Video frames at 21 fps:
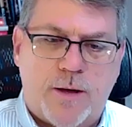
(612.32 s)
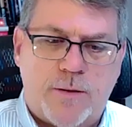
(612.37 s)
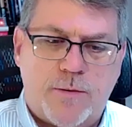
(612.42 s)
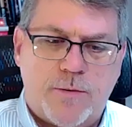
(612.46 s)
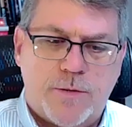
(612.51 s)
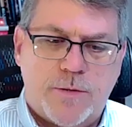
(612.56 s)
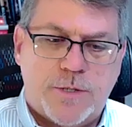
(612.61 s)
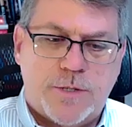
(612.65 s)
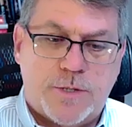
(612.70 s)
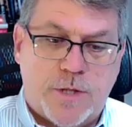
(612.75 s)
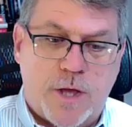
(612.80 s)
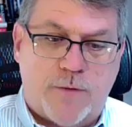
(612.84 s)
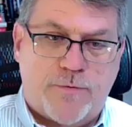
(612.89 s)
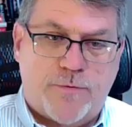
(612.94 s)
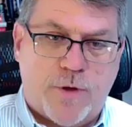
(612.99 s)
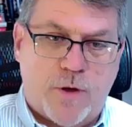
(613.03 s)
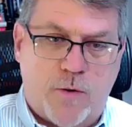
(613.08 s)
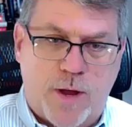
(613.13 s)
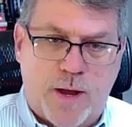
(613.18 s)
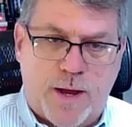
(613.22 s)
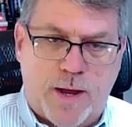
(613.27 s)
stuff
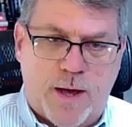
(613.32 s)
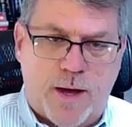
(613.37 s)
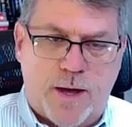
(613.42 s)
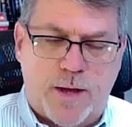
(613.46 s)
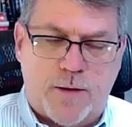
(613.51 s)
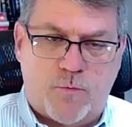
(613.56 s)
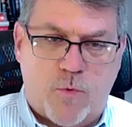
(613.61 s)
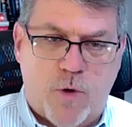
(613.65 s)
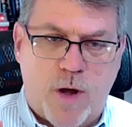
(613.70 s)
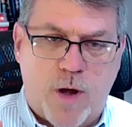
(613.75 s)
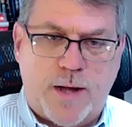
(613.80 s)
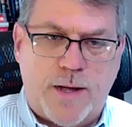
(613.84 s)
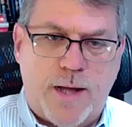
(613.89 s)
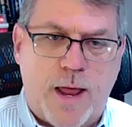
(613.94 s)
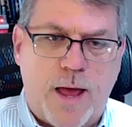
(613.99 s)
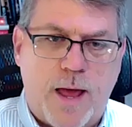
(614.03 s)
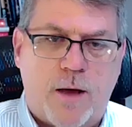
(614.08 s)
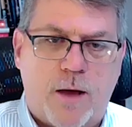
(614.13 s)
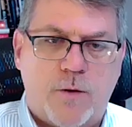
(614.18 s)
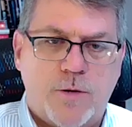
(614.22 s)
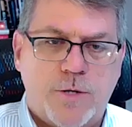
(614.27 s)
going on right
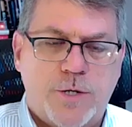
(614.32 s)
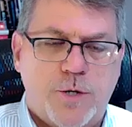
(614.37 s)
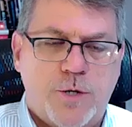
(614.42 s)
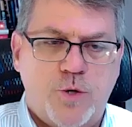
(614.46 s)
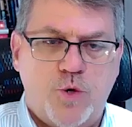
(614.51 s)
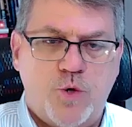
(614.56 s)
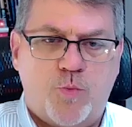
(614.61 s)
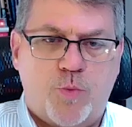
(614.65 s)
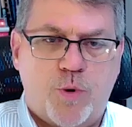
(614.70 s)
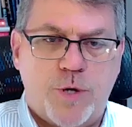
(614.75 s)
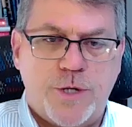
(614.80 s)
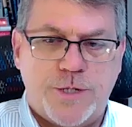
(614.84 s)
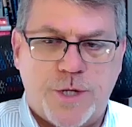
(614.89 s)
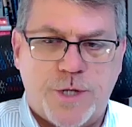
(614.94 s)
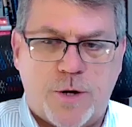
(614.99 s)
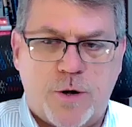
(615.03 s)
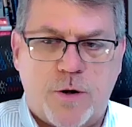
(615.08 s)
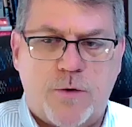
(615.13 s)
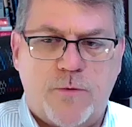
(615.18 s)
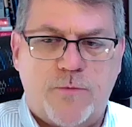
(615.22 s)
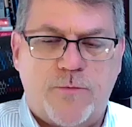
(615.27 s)
now to
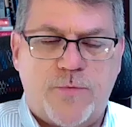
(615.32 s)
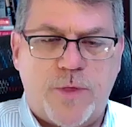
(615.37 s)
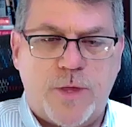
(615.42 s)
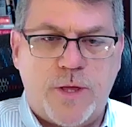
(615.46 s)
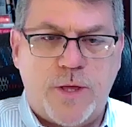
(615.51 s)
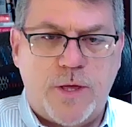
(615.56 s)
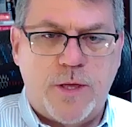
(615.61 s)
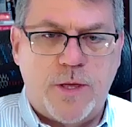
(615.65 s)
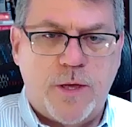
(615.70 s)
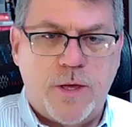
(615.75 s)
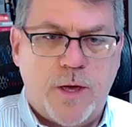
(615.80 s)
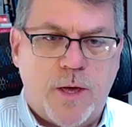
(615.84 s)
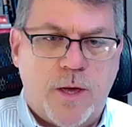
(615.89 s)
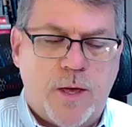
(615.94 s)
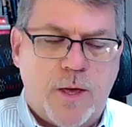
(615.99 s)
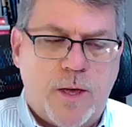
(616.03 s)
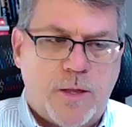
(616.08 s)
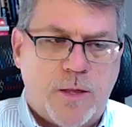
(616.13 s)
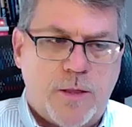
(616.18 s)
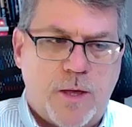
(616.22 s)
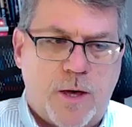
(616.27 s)
preserve the
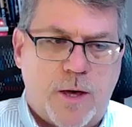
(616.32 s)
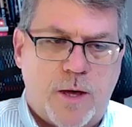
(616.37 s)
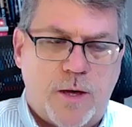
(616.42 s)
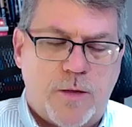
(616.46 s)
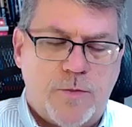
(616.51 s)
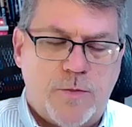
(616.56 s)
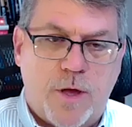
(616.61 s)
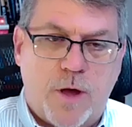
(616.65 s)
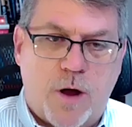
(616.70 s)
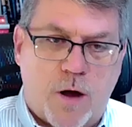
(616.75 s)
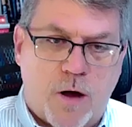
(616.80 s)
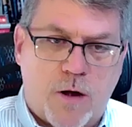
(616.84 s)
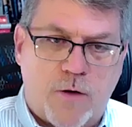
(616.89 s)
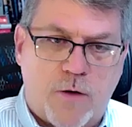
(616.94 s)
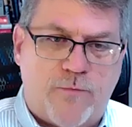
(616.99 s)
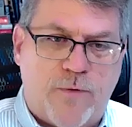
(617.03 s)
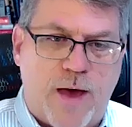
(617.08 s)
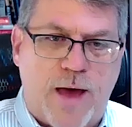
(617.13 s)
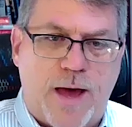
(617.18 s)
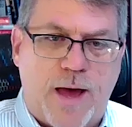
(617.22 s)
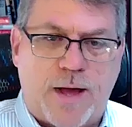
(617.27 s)

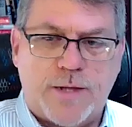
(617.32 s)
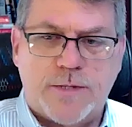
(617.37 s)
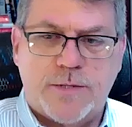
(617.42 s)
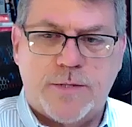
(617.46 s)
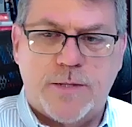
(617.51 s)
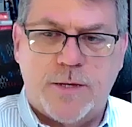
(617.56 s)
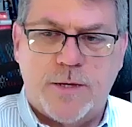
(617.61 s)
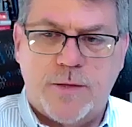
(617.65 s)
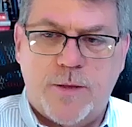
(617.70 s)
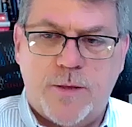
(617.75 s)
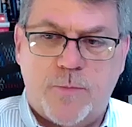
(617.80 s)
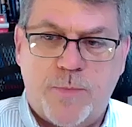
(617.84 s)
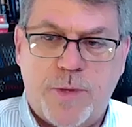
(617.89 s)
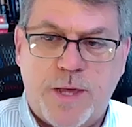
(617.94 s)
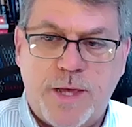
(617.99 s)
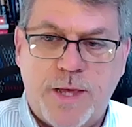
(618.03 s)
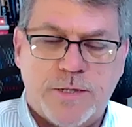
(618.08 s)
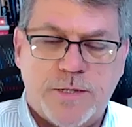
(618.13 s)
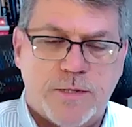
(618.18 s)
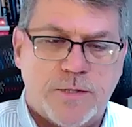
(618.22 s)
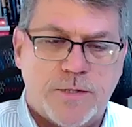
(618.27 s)
artifacts, the
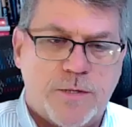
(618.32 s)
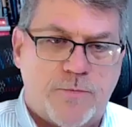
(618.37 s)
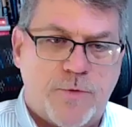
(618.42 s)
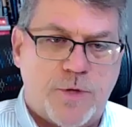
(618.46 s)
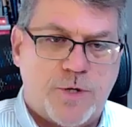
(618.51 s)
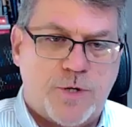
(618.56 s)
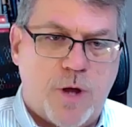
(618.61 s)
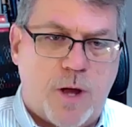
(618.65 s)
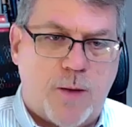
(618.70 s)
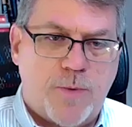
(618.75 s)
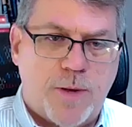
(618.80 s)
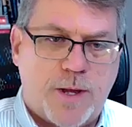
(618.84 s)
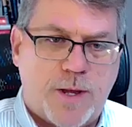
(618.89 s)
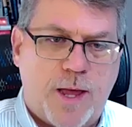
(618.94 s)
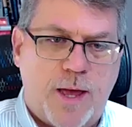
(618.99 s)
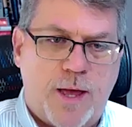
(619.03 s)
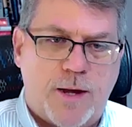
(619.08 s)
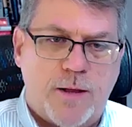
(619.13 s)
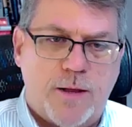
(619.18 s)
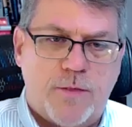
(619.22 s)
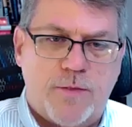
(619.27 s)
pieces of the
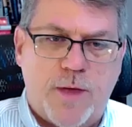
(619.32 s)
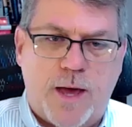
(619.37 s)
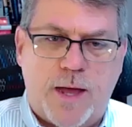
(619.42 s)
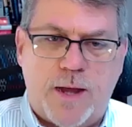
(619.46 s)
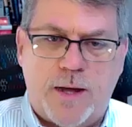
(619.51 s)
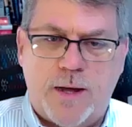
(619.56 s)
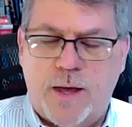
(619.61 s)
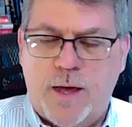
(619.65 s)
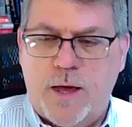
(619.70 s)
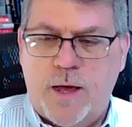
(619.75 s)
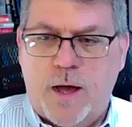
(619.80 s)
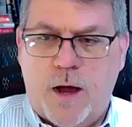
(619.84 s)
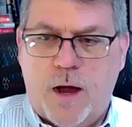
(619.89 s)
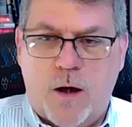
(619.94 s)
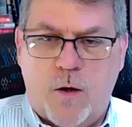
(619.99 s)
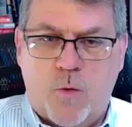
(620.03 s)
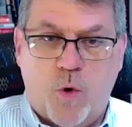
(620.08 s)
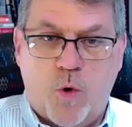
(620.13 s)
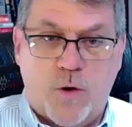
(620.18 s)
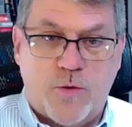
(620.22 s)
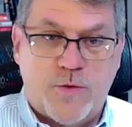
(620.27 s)
Tropicana that
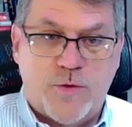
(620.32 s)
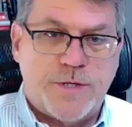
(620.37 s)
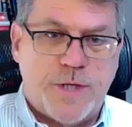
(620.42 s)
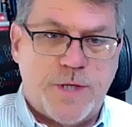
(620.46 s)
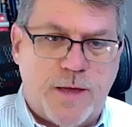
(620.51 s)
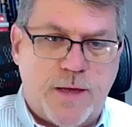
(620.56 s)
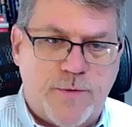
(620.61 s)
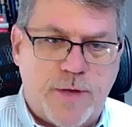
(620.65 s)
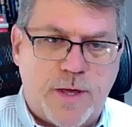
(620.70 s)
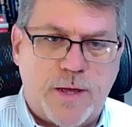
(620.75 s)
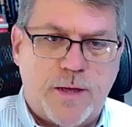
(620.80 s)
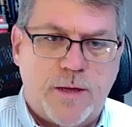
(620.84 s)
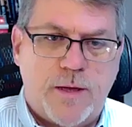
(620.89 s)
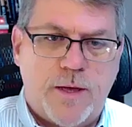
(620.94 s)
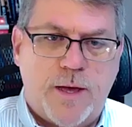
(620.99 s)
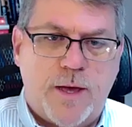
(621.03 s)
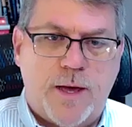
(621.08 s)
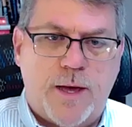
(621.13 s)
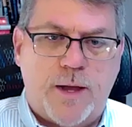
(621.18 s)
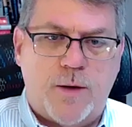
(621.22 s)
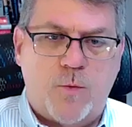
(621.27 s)
are worth saving,
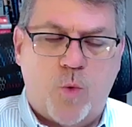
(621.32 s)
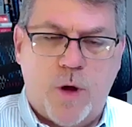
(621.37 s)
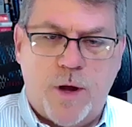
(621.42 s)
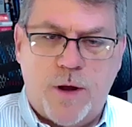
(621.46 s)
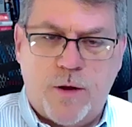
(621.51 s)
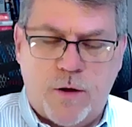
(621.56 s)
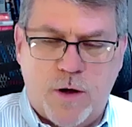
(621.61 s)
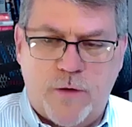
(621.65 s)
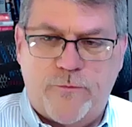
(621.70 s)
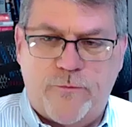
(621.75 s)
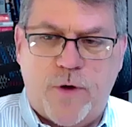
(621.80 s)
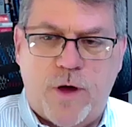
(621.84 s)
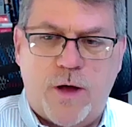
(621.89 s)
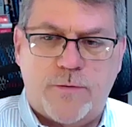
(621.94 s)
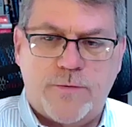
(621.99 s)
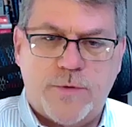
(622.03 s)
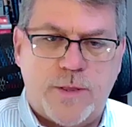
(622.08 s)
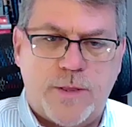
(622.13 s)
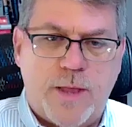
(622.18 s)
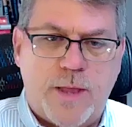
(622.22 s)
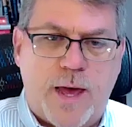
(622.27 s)
and we are
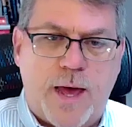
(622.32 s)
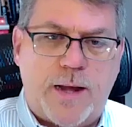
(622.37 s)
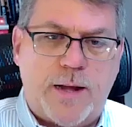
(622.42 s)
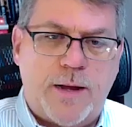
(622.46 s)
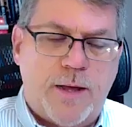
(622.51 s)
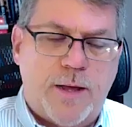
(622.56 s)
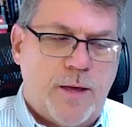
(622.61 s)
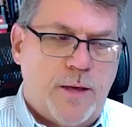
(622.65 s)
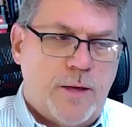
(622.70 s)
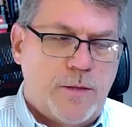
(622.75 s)
involved in that.